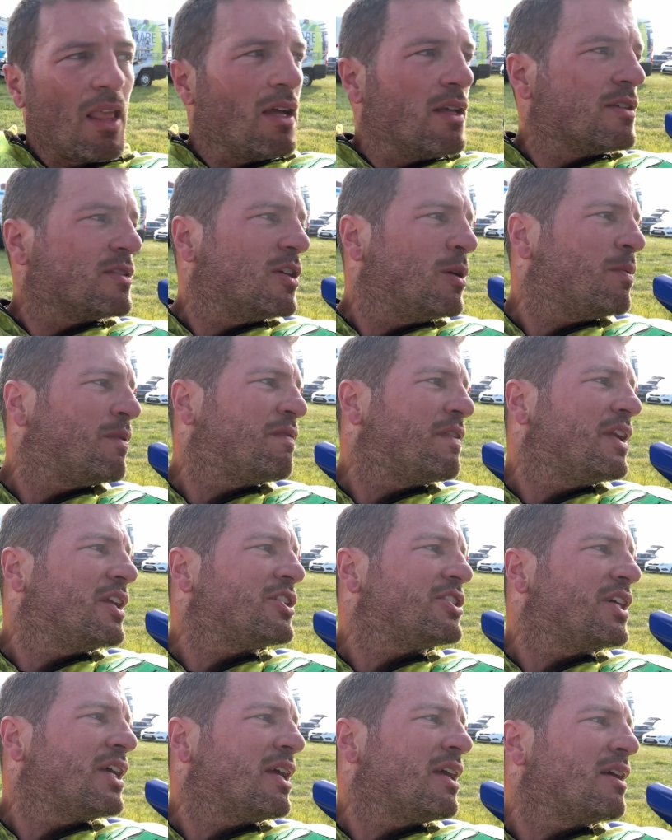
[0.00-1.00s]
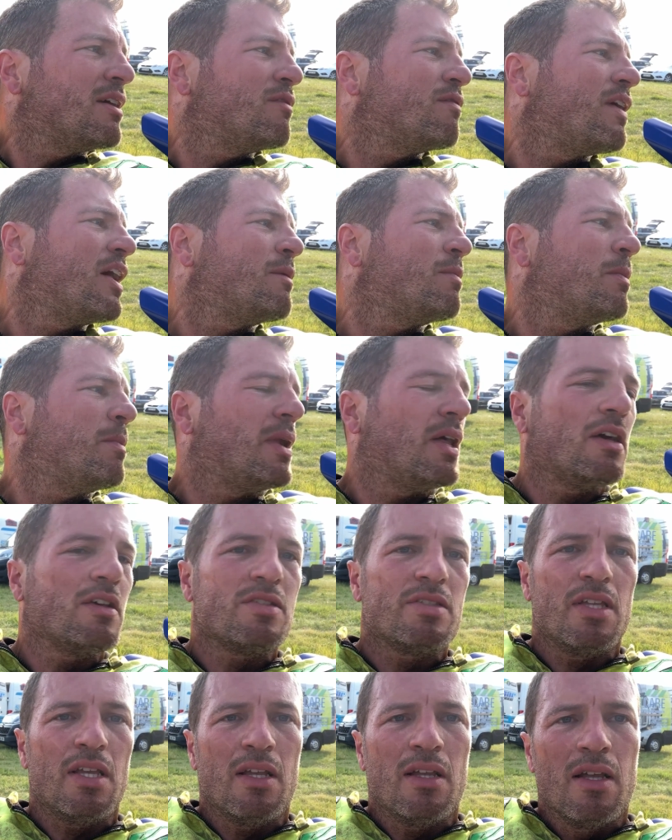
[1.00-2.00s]
Super Finishing and Vapor
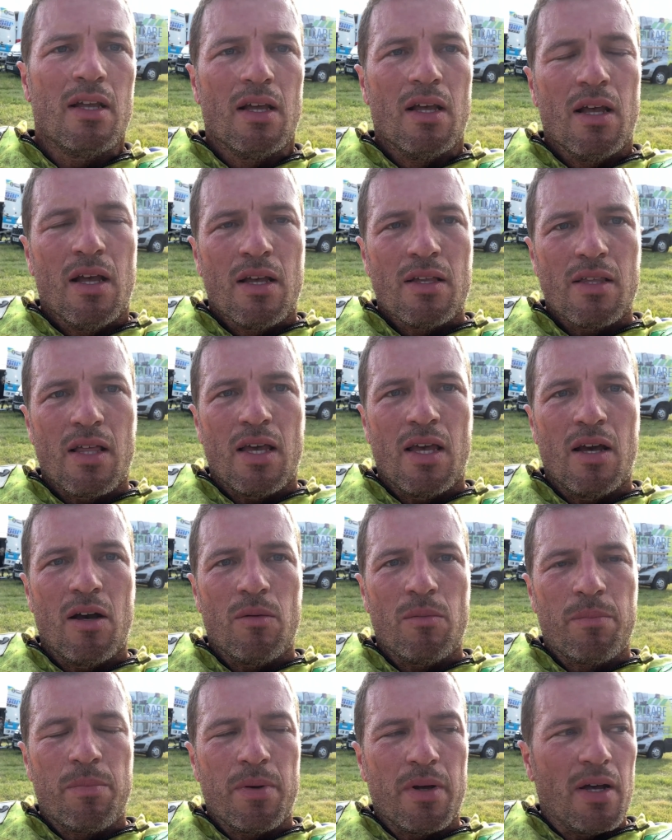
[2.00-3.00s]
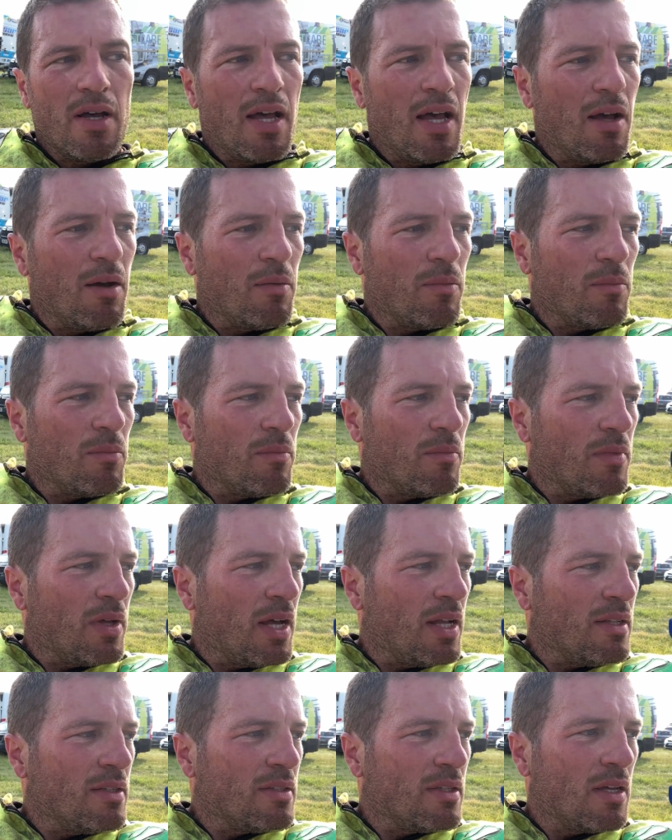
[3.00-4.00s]
Blasting, they help out
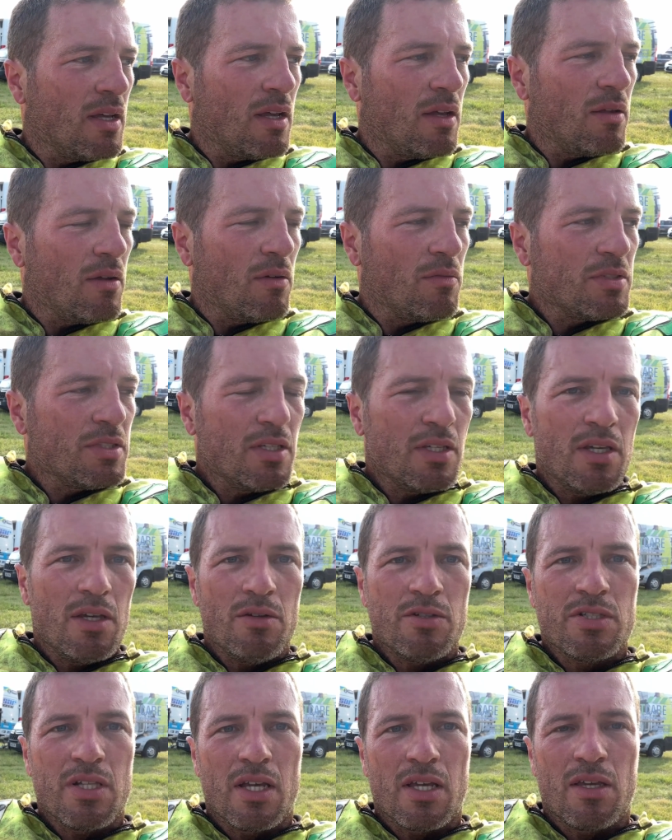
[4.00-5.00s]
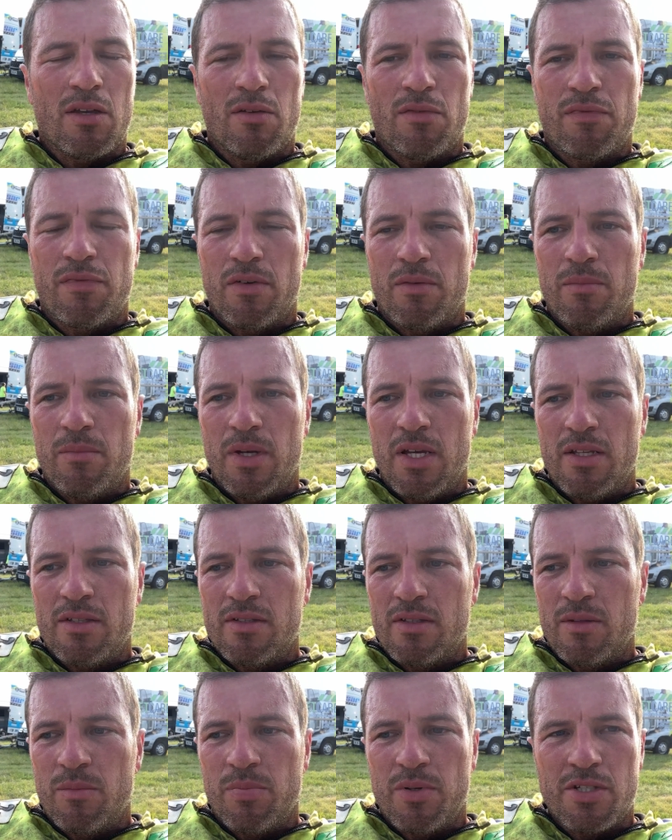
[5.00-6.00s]
and obviously huge thank you from me
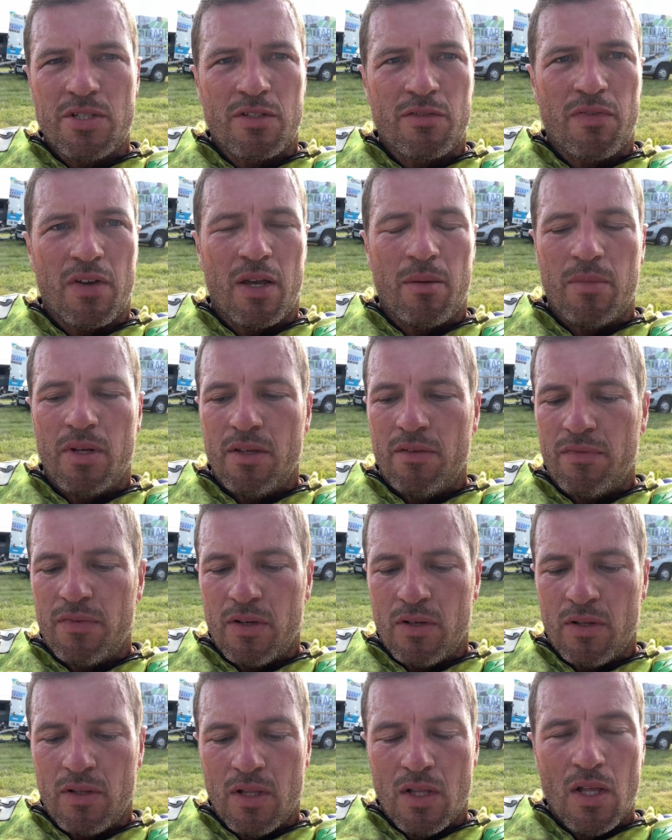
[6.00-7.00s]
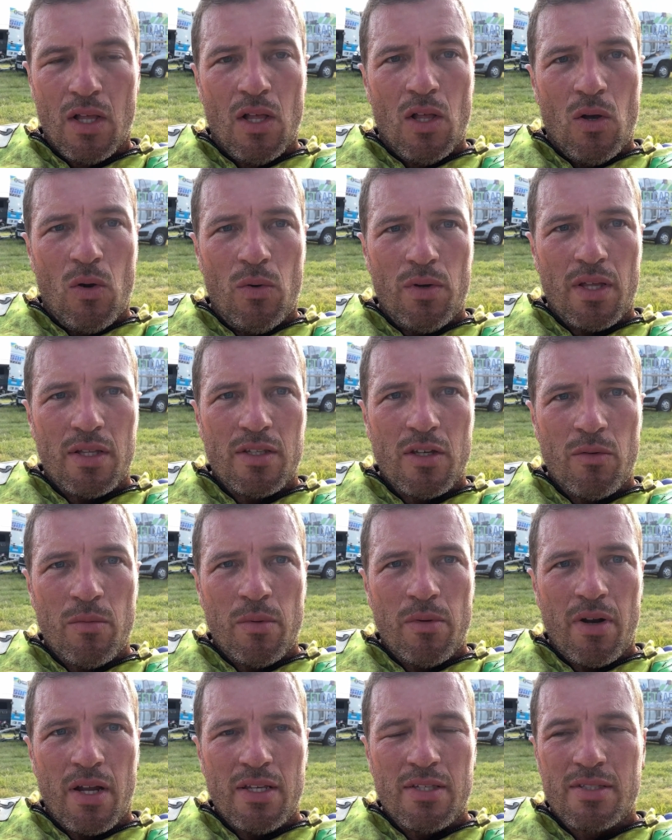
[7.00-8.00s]
to the Bridges family for all they do with
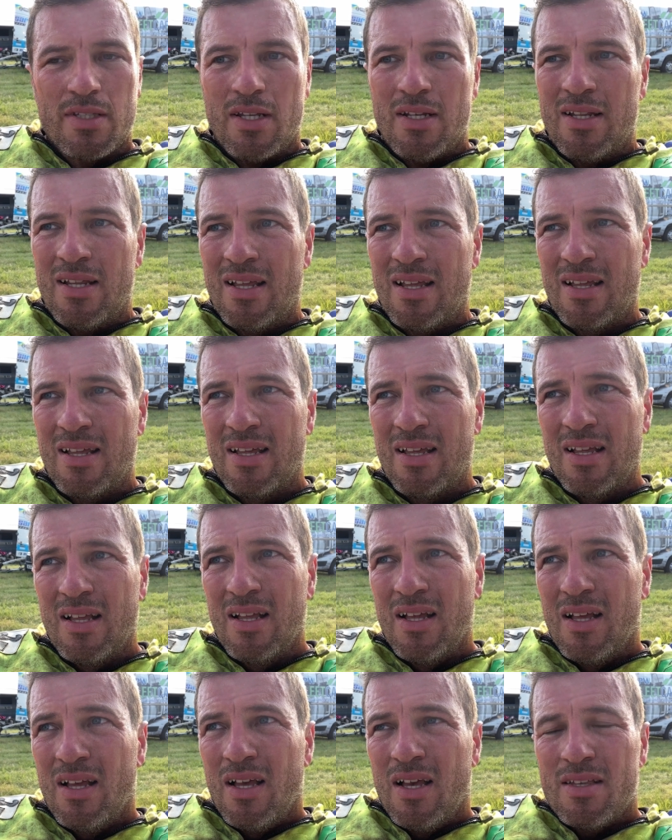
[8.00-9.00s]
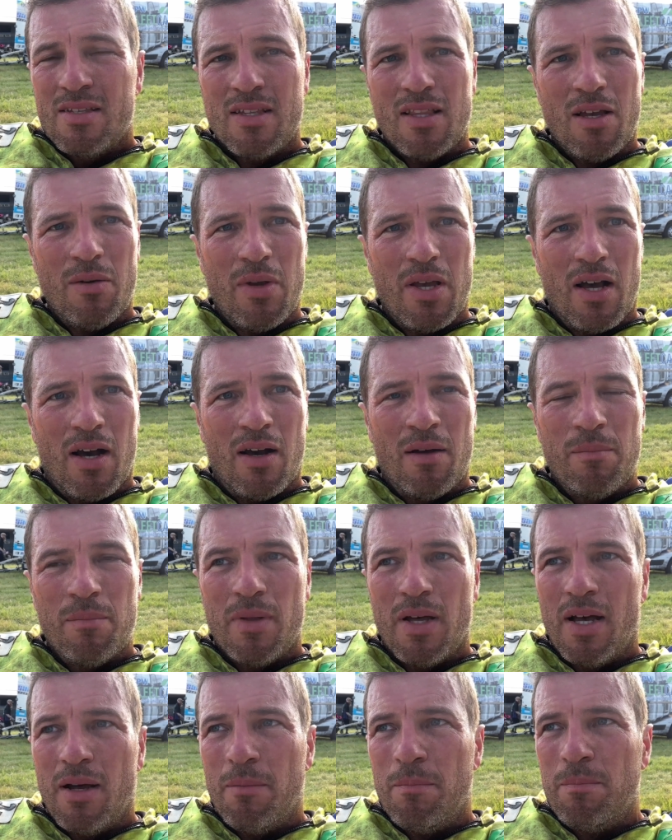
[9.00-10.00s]
me racing. So there we are.
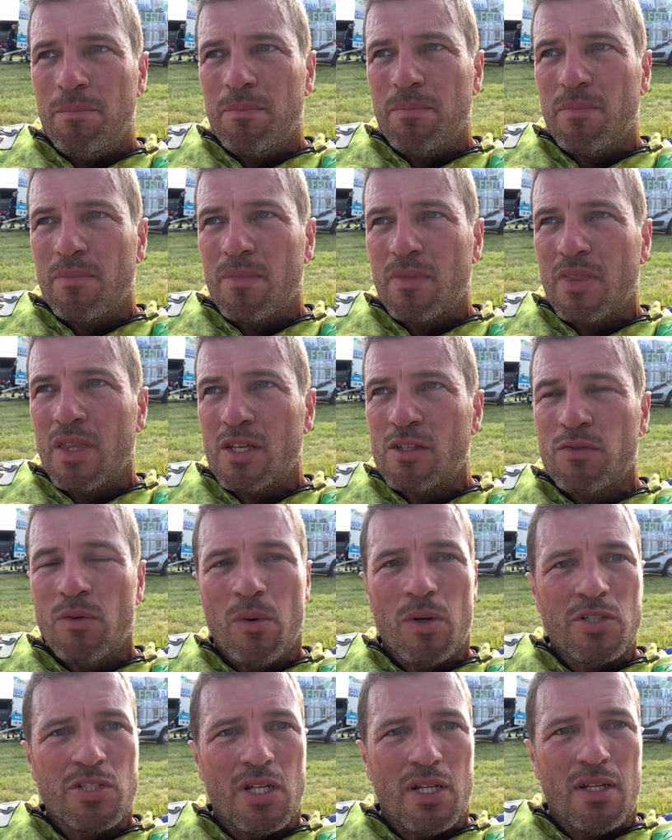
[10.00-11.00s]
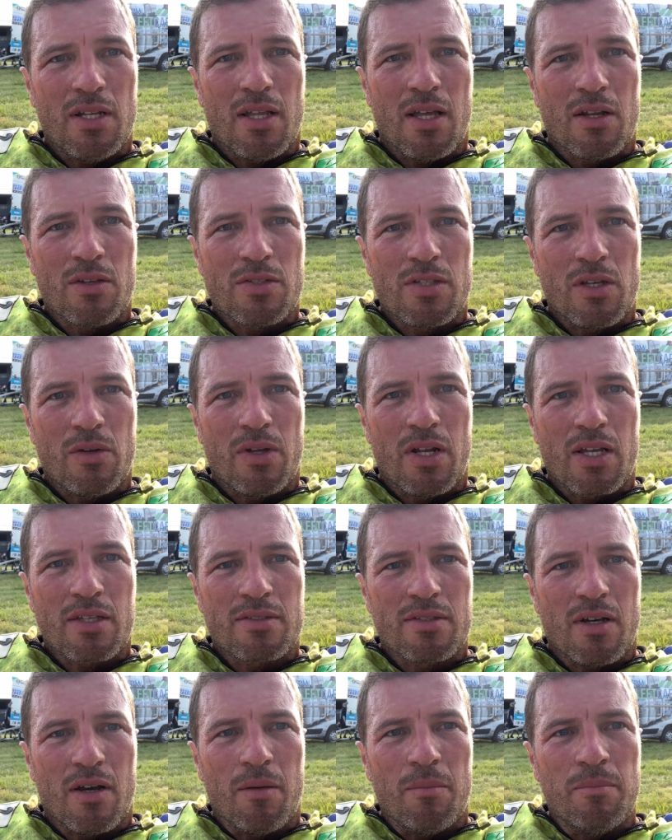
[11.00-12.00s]
Thanks for watching, and I'll see you next
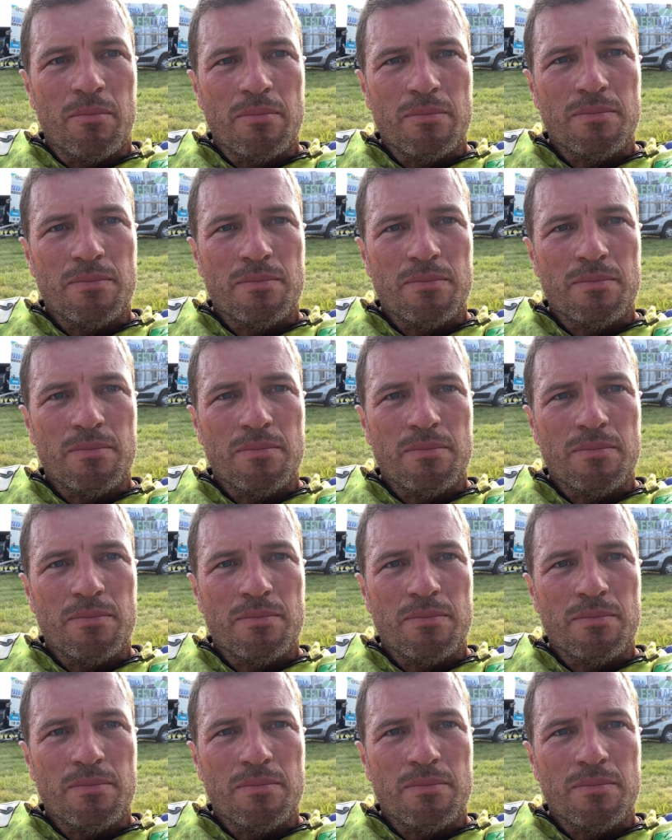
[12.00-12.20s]
time.